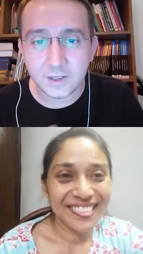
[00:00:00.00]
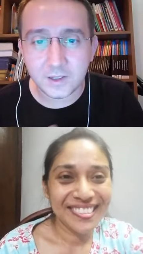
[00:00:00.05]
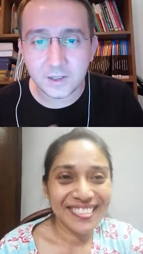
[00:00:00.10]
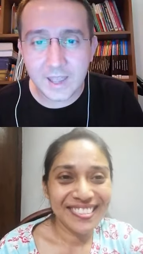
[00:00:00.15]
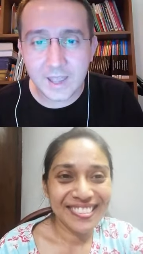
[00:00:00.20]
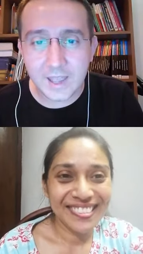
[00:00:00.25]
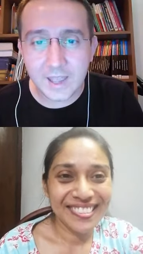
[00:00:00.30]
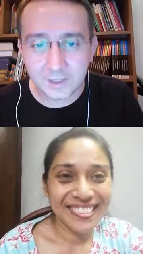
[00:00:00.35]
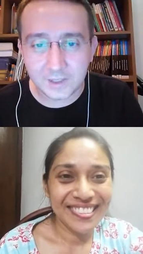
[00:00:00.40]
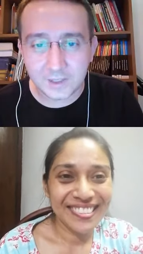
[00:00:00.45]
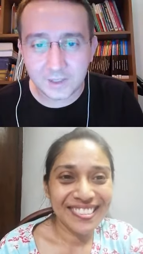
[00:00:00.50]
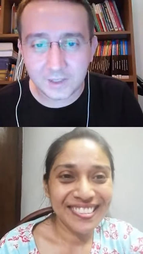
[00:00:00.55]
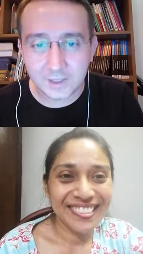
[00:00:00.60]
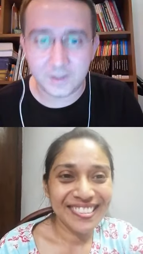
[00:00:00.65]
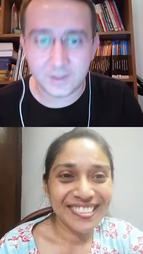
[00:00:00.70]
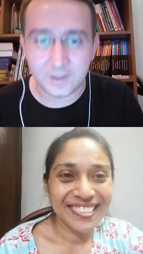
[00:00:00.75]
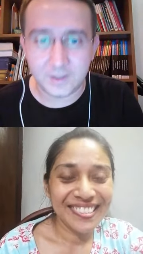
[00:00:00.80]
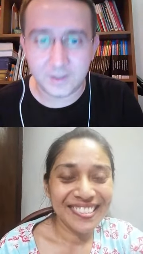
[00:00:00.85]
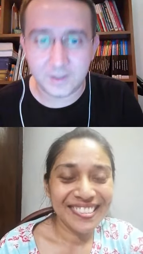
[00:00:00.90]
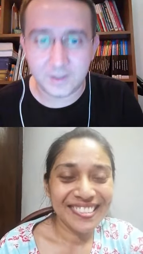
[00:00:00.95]

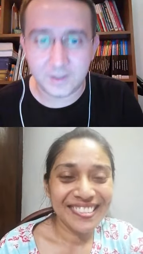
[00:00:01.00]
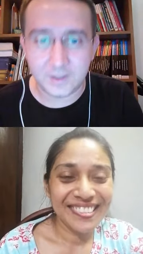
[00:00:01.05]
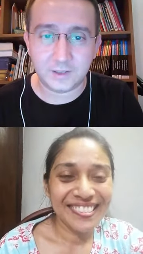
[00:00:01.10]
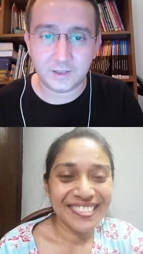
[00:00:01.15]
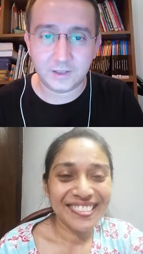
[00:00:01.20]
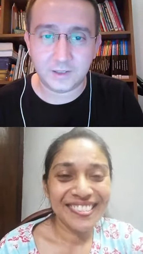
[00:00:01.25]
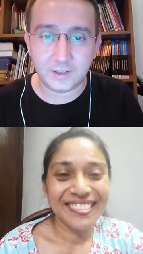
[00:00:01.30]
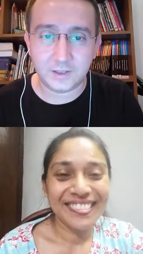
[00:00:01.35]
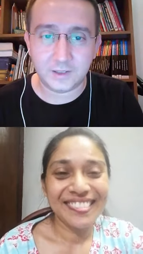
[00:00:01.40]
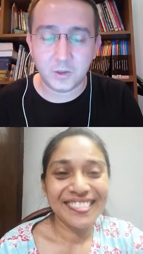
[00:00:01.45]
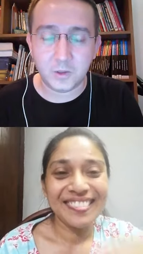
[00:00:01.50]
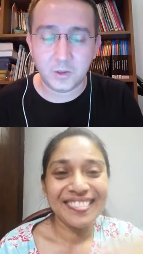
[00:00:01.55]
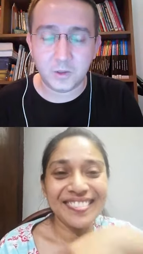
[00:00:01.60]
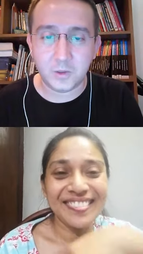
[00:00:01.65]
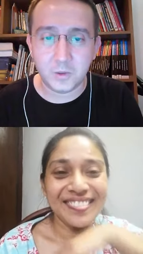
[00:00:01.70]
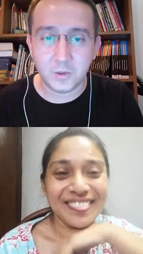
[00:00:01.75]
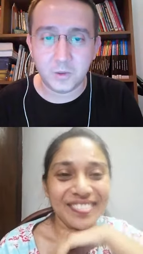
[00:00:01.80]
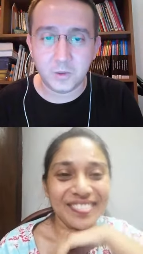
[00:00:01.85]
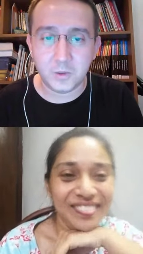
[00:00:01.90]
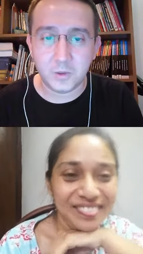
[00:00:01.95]

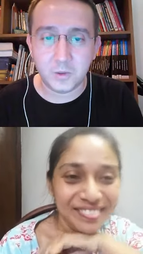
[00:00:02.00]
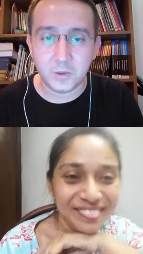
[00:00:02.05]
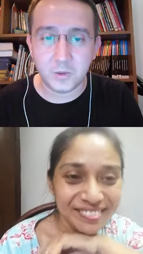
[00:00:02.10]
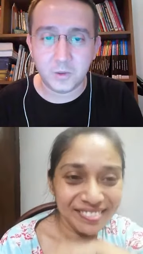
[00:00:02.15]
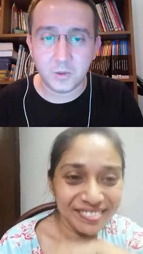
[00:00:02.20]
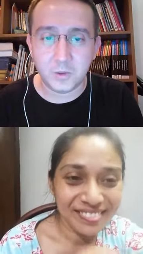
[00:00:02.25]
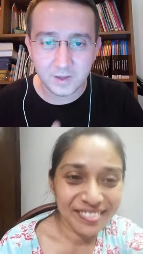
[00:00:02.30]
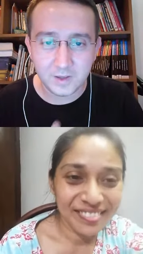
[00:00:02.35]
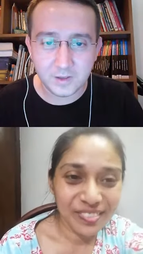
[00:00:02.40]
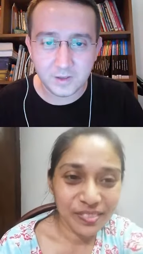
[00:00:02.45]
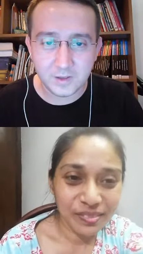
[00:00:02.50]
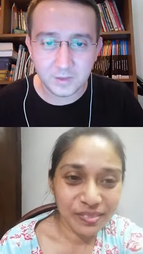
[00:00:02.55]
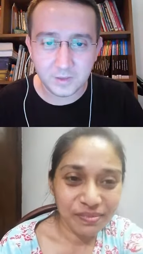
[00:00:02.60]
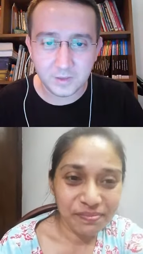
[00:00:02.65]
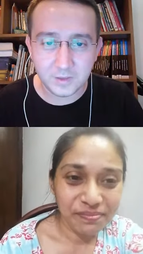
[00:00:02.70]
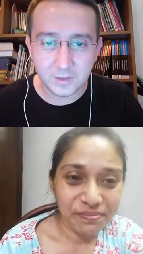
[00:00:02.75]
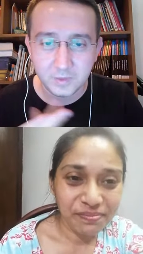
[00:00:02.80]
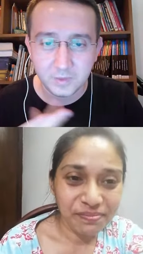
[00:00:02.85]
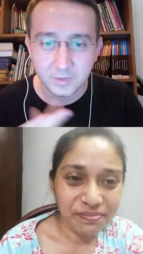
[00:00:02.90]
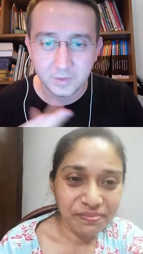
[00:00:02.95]

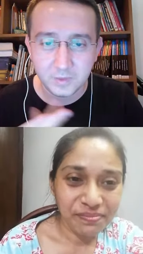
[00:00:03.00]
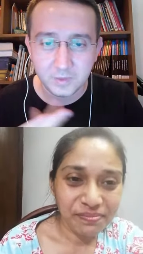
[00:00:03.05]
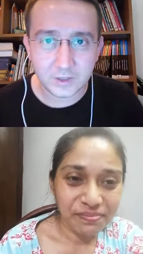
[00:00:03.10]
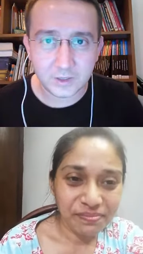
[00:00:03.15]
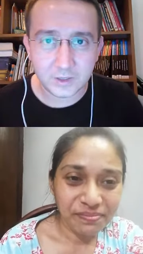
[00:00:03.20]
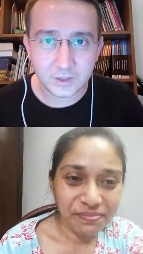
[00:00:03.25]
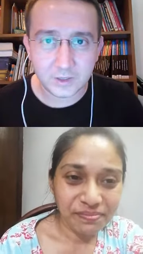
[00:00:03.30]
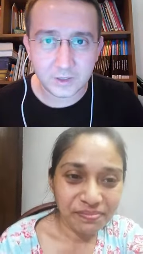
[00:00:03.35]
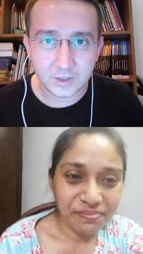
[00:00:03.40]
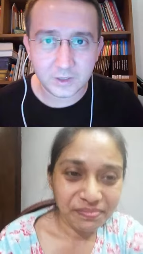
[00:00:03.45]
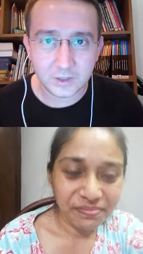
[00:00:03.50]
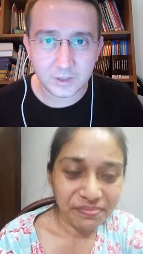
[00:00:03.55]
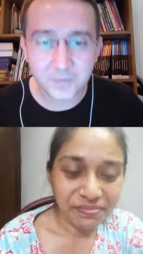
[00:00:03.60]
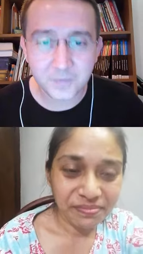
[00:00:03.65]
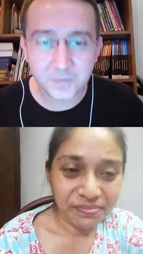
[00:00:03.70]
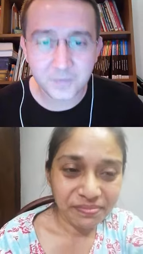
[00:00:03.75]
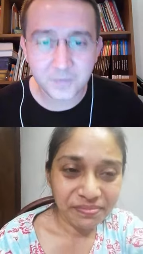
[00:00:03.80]
No one is speaking in this clip.